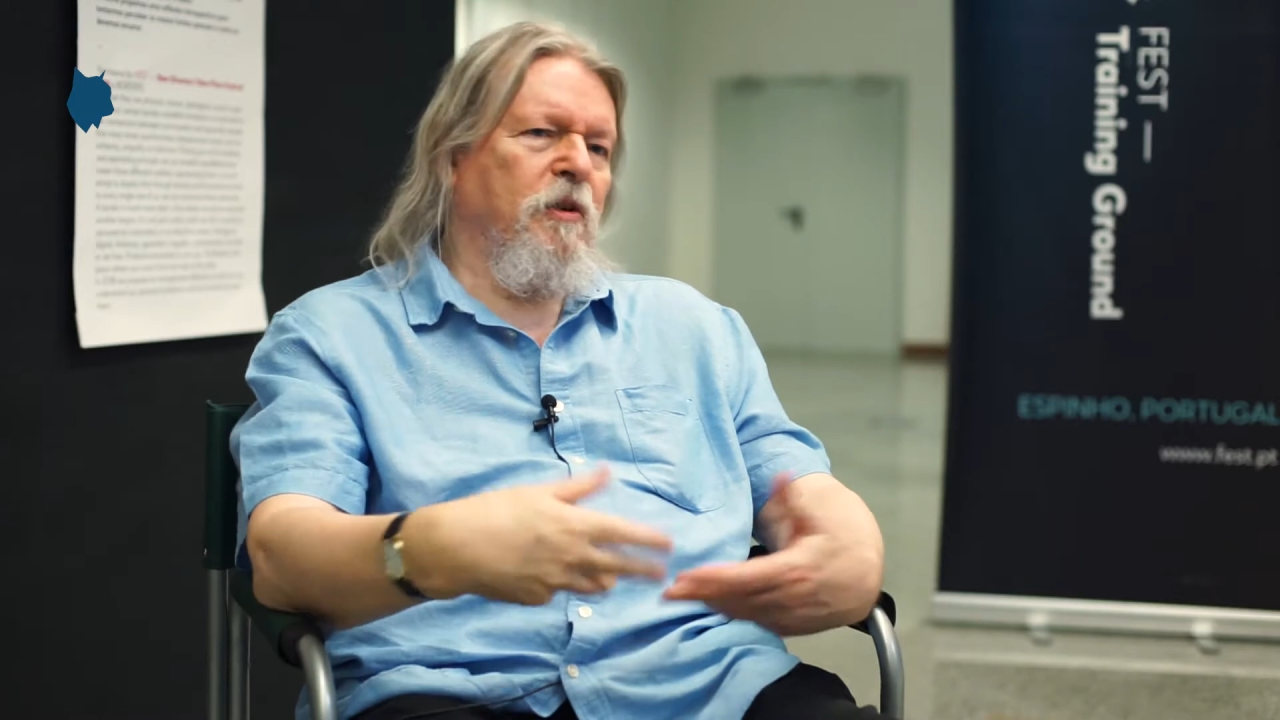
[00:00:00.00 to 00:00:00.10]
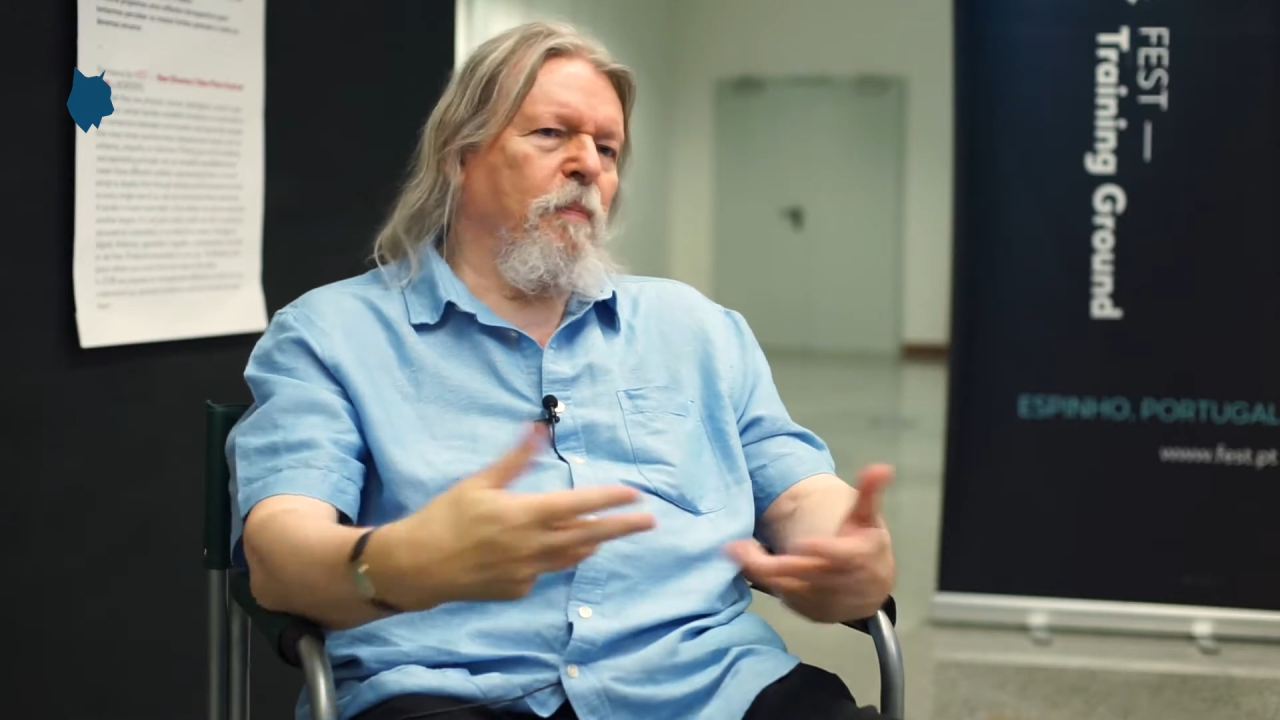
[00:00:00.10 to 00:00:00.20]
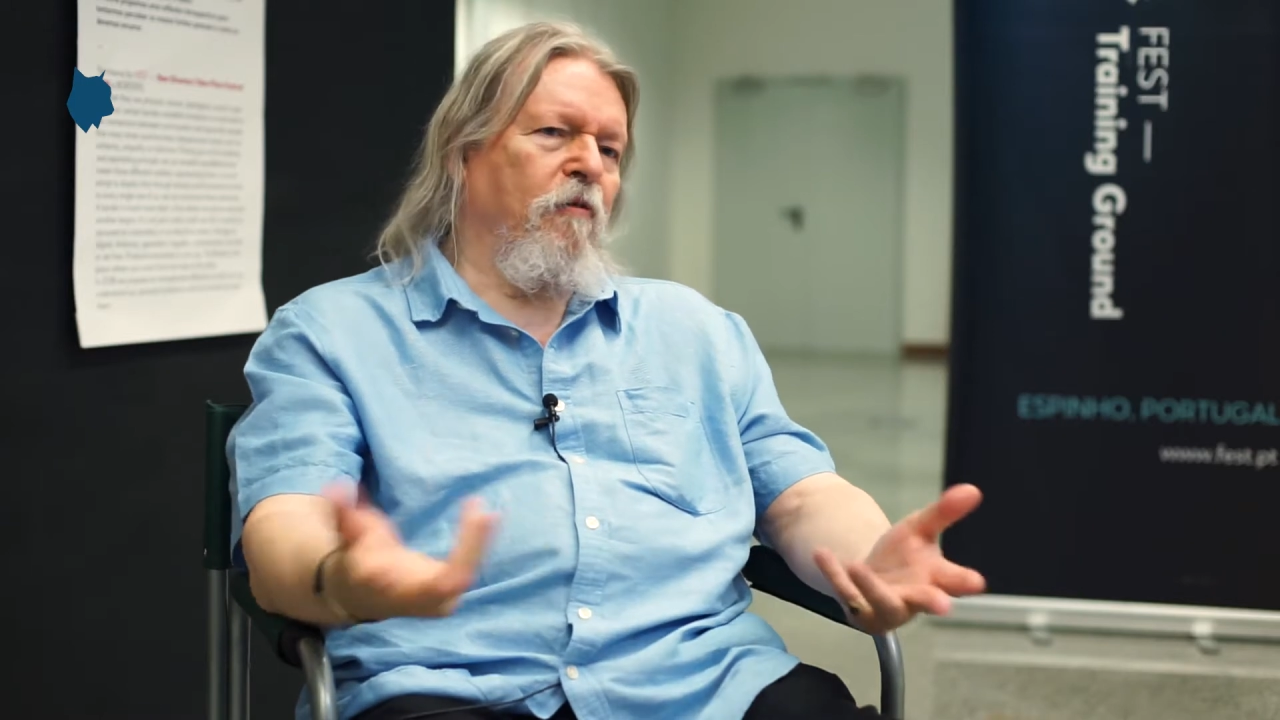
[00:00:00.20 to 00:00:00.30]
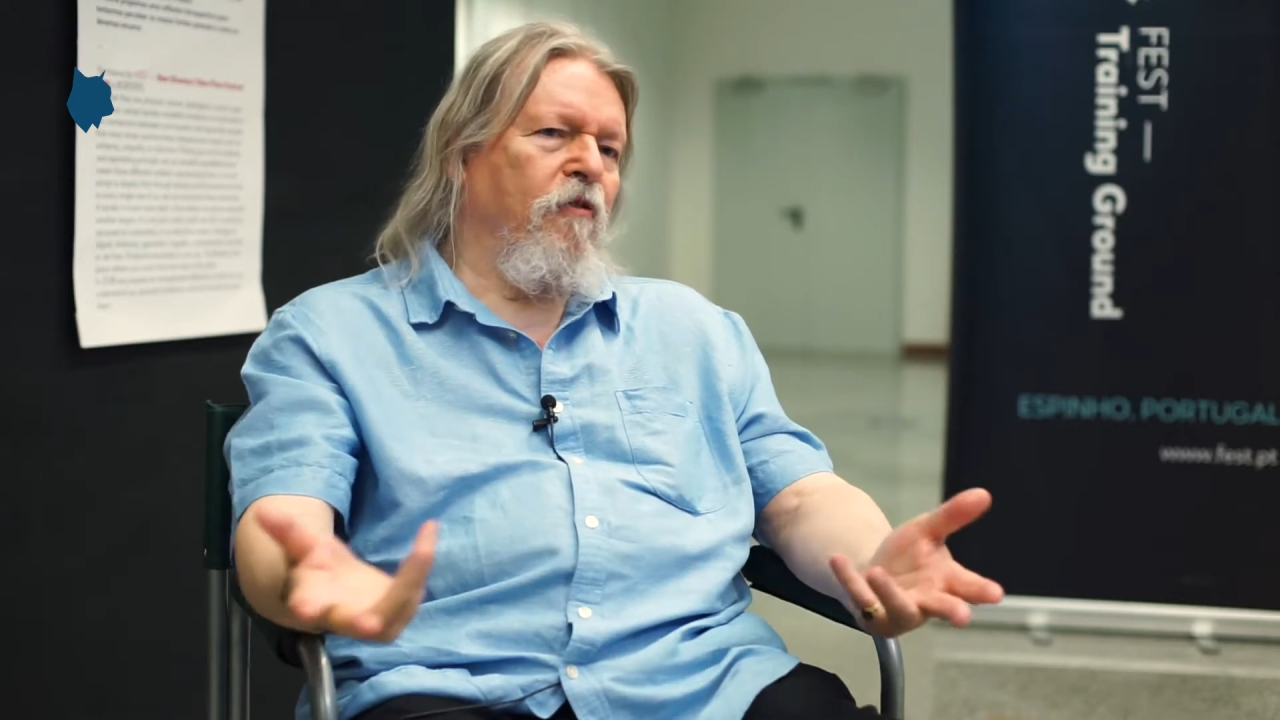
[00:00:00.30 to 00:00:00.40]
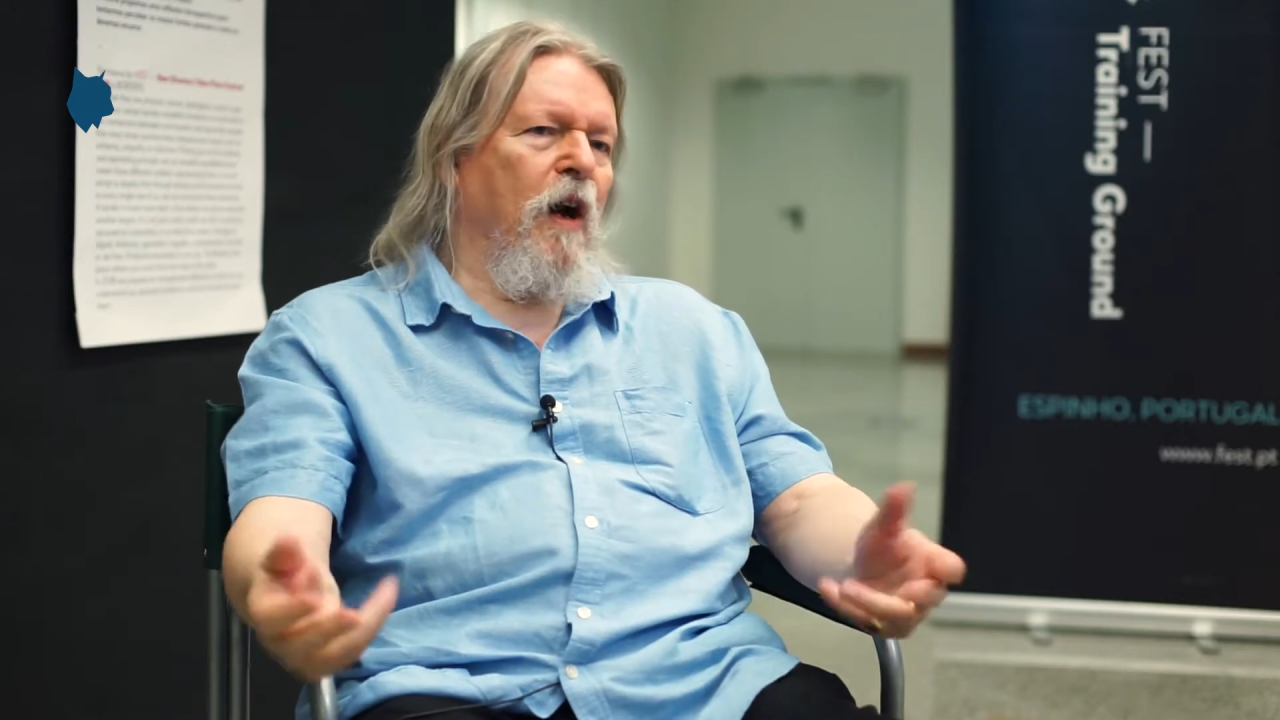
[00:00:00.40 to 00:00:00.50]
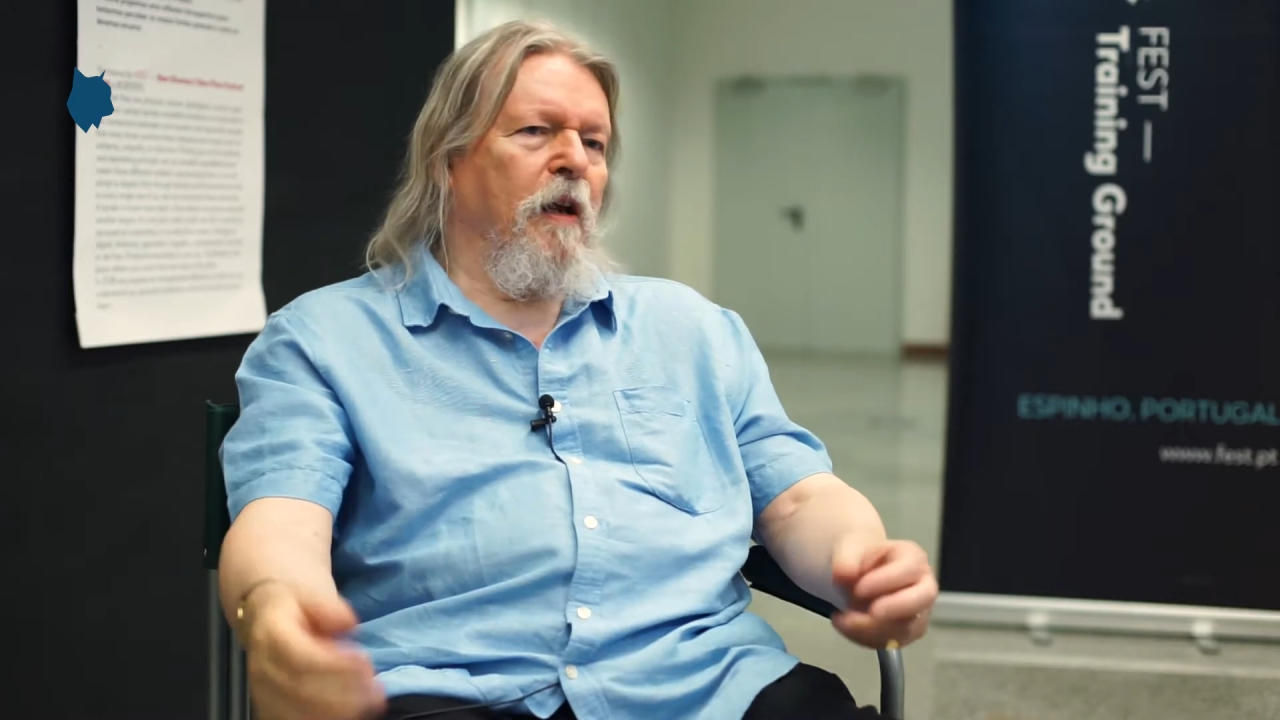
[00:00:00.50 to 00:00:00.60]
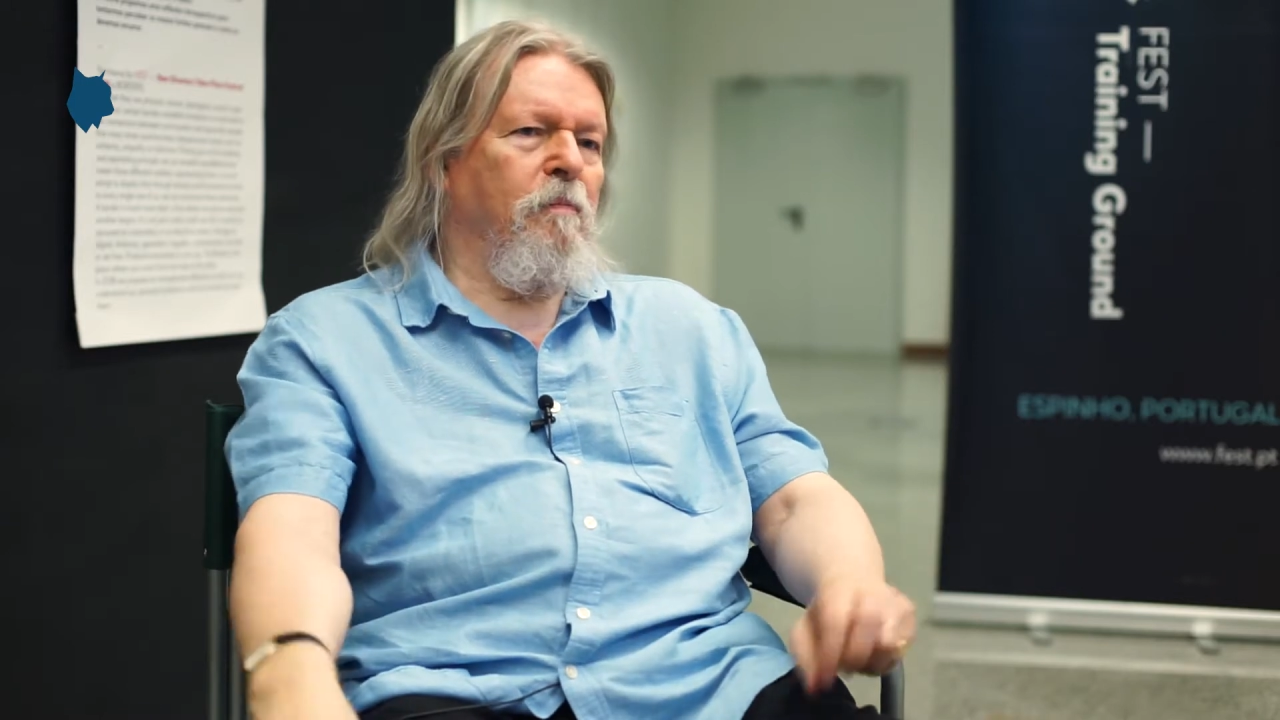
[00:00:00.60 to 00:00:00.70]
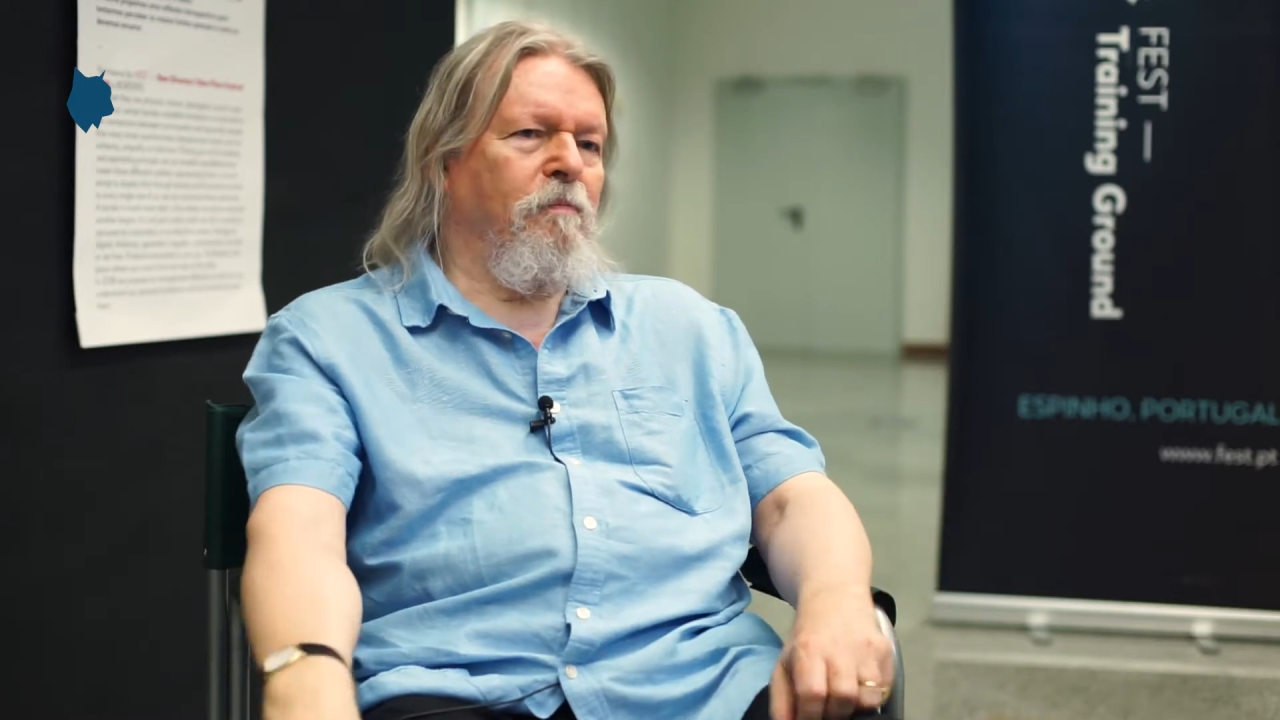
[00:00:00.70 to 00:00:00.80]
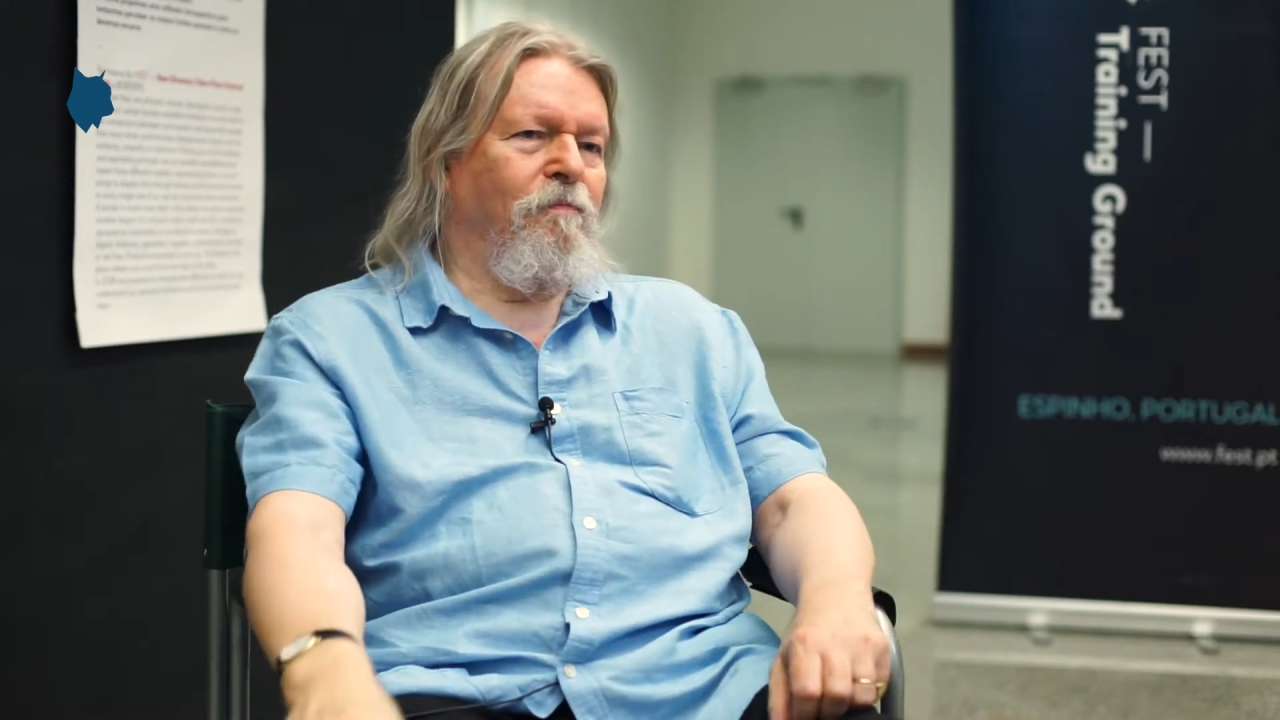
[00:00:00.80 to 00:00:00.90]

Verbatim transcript: a big fight.